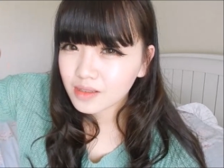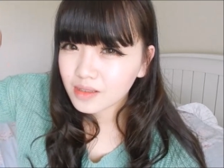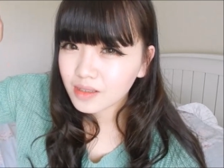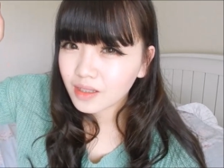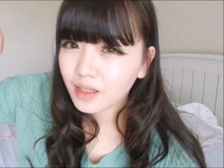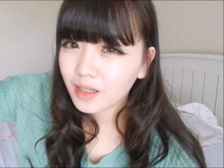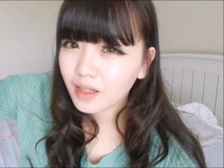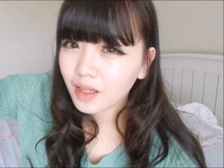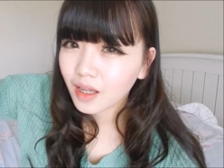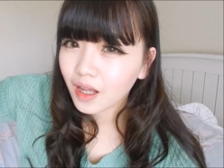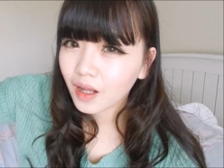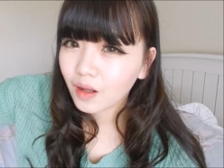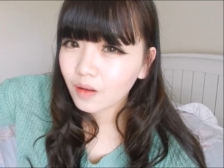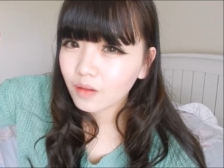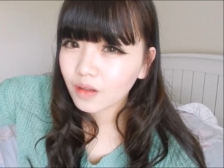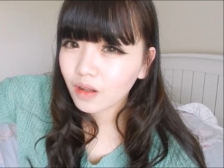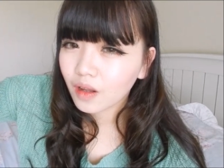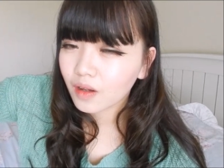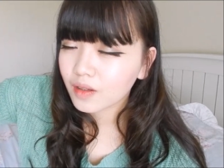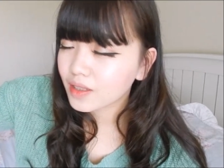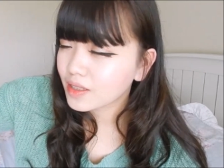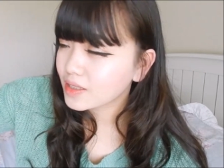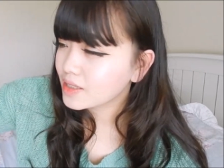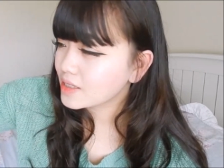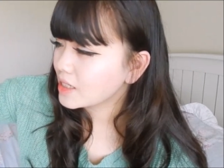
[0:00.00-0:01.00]
see how
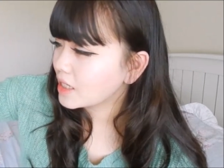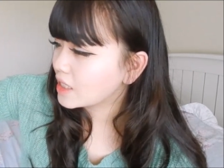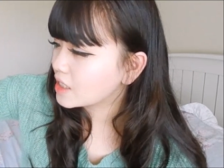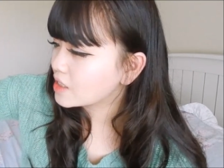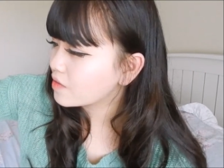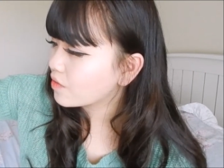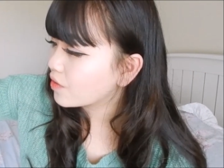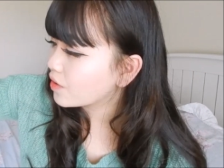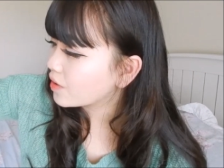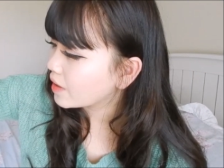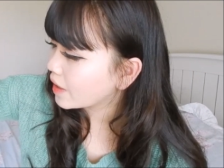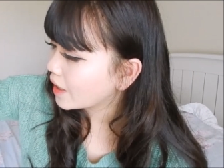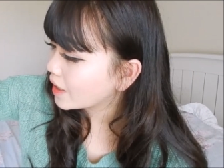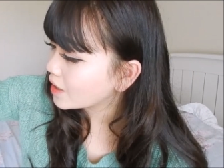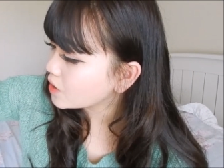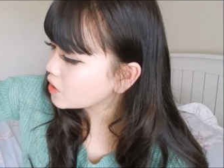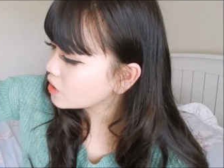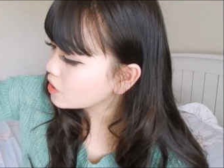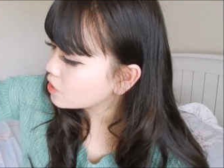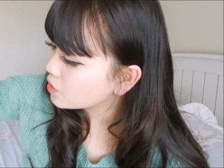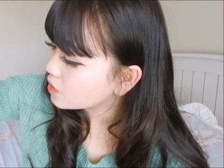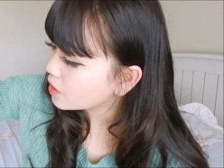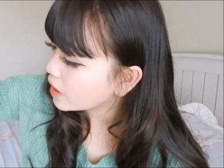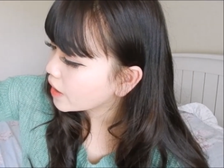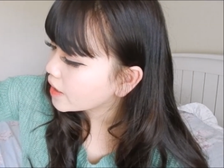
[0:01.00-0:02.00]
long it takes for that
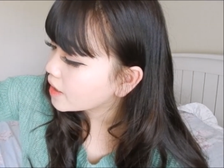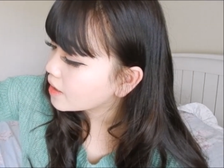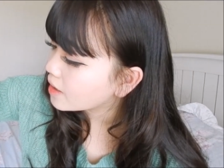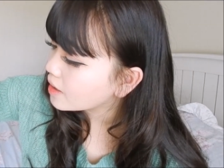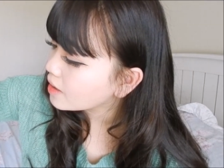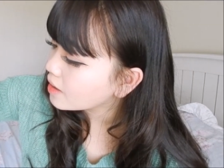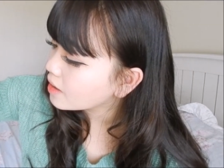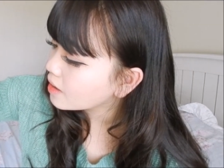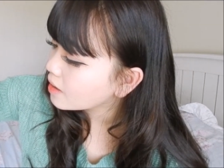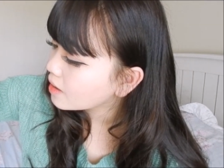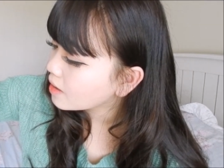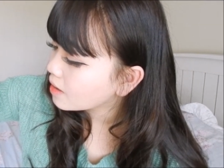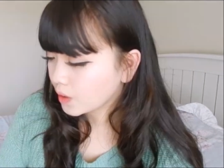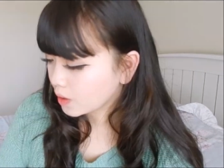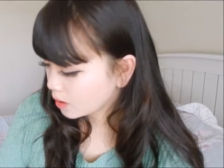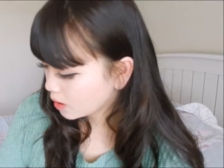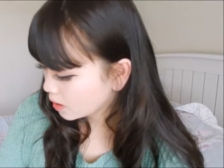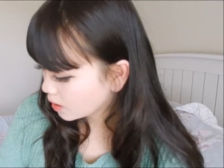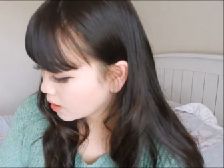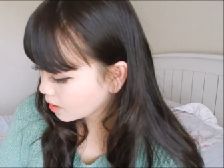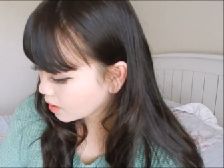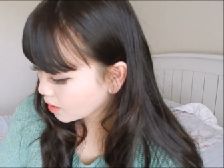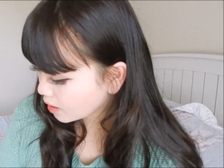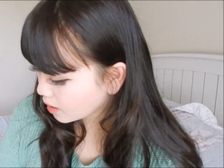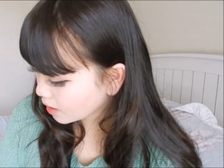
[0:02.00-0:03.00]
to dry.
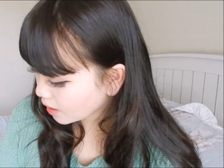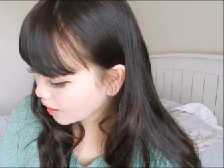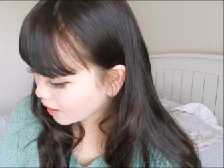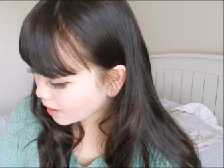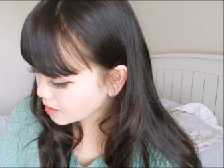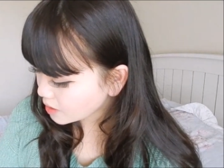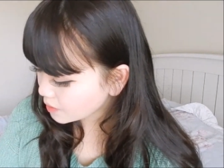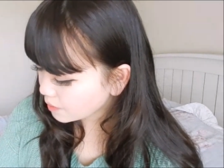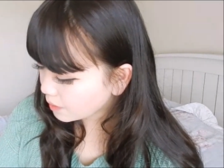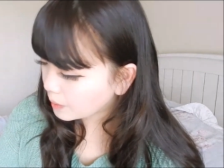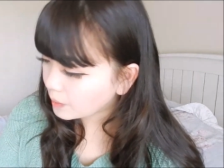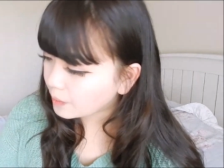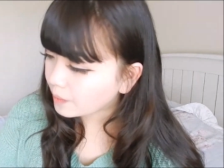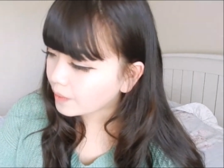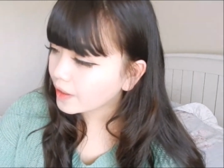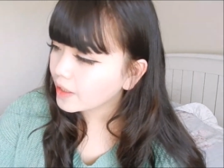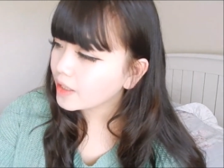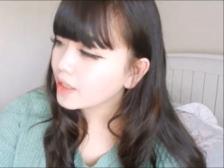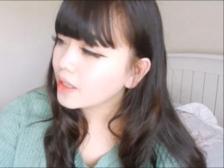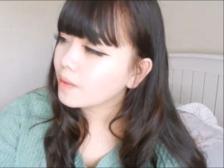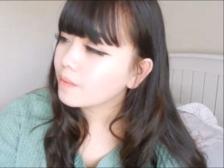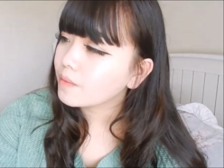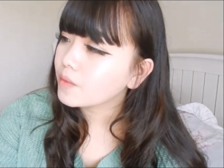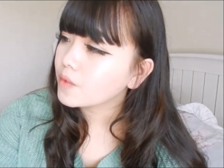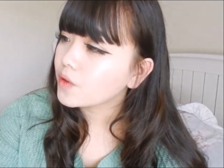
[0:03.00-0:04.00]
And as we
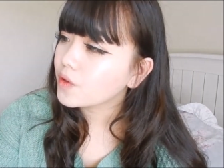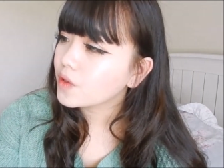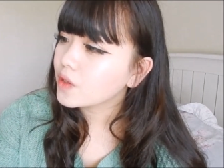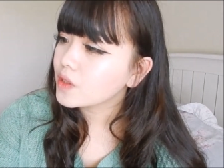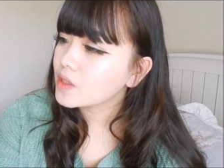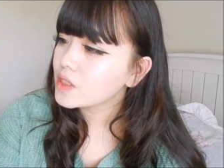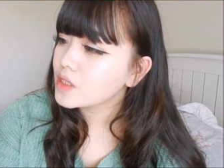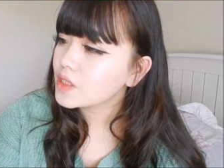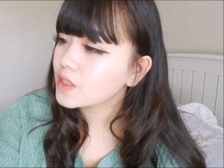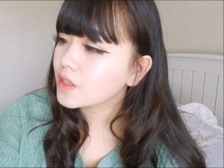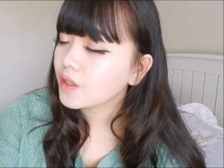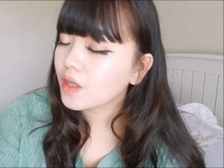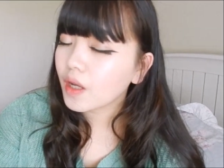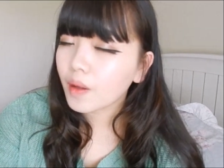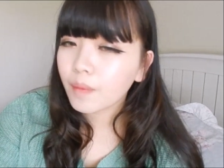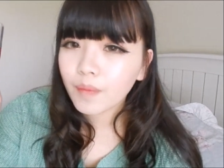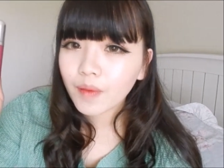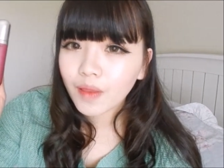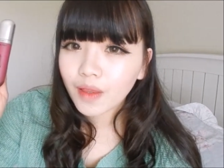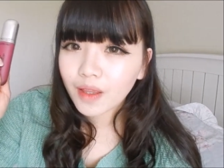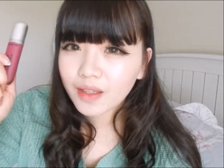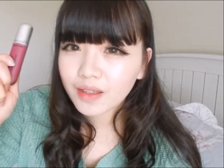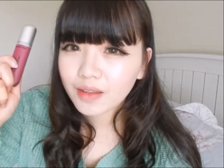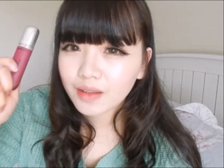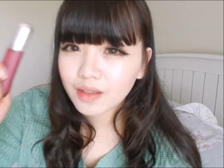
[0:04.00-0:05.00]
wait, I'm going to
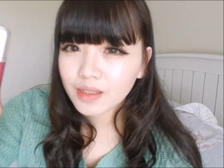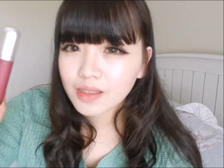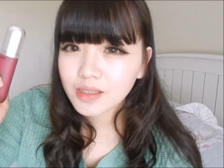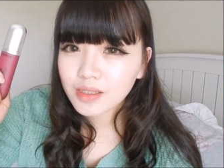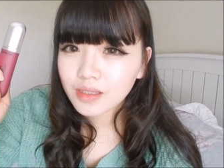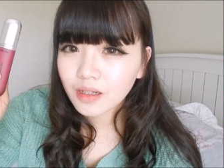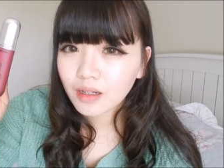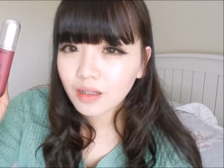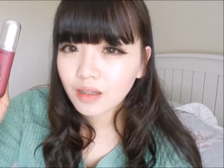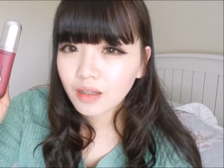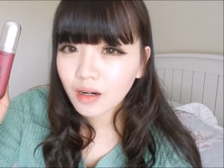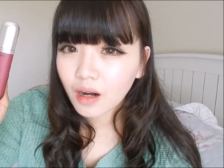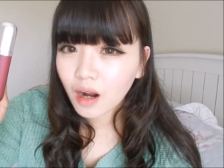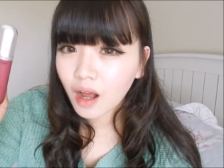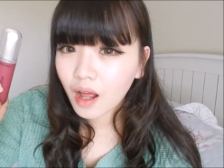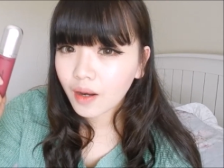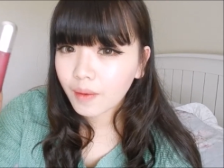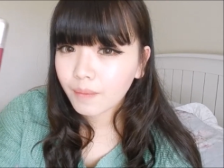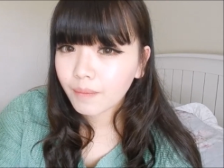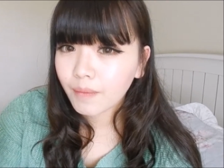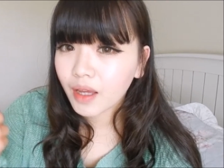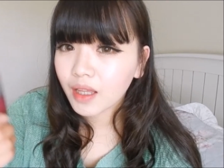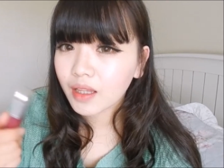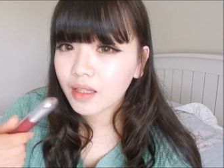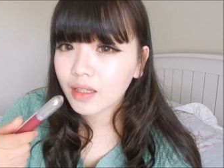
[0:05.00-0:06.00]
apply this color
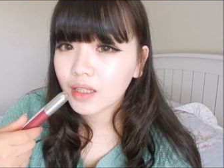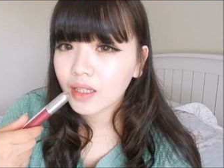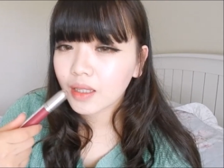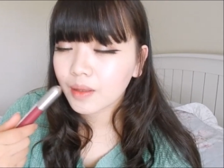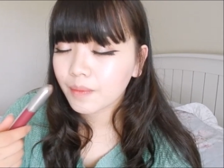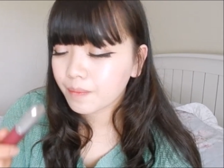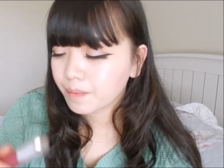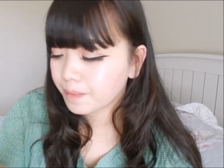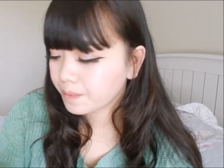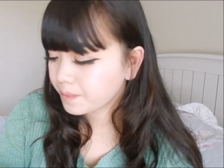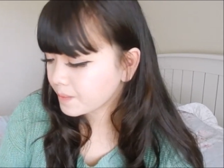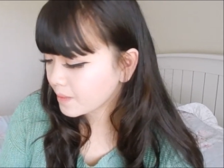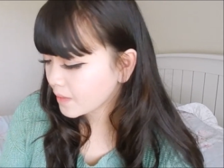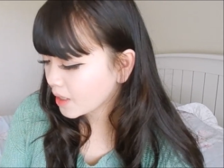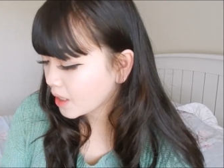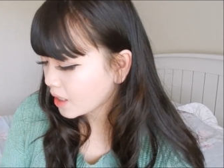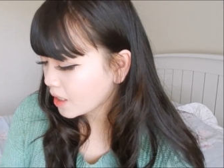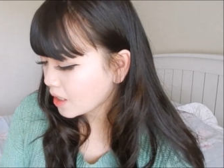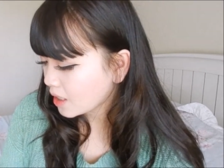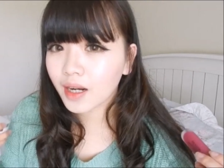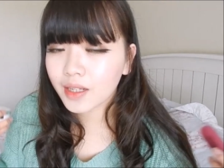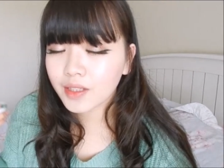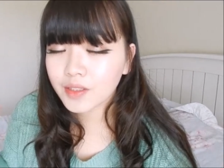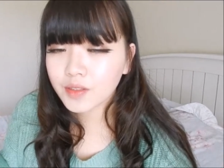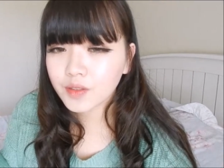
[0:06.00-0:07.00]
on my lip.
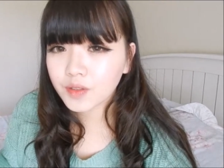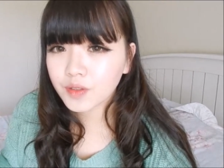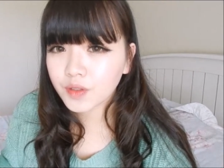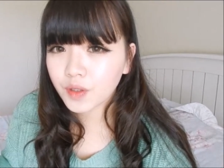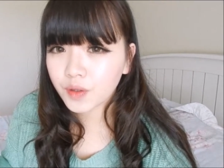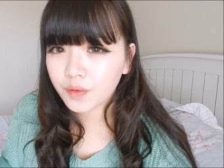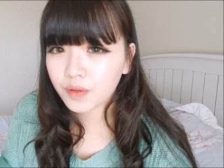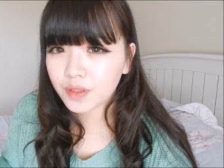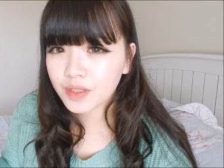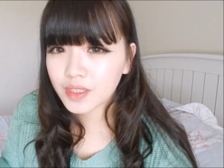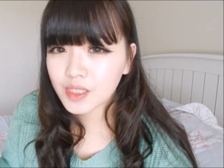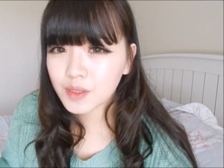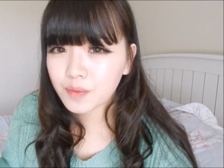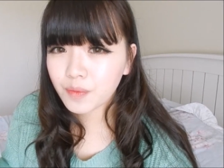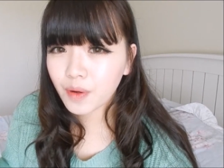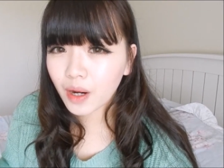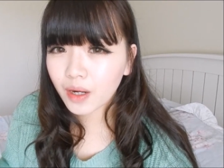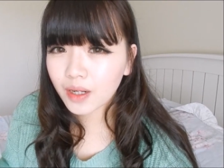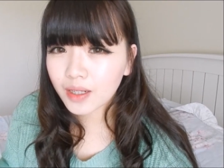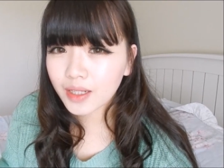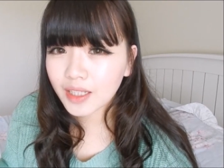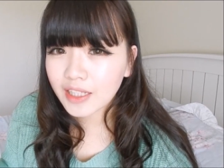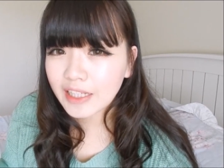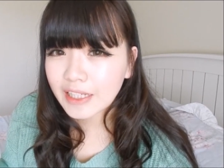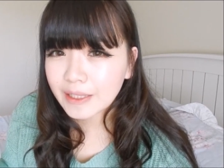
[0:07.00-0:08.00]
And I don't know what this
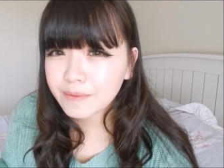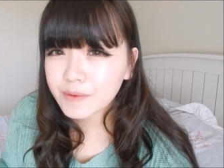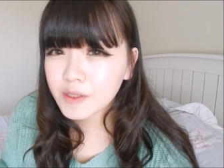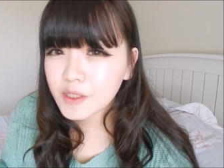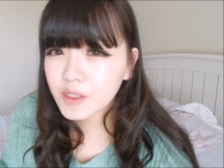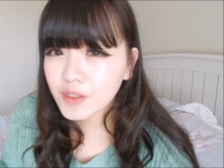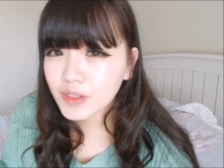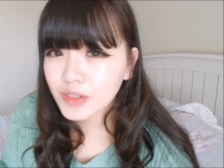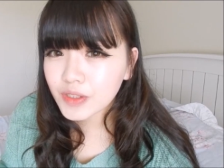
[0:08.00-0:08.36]
product claims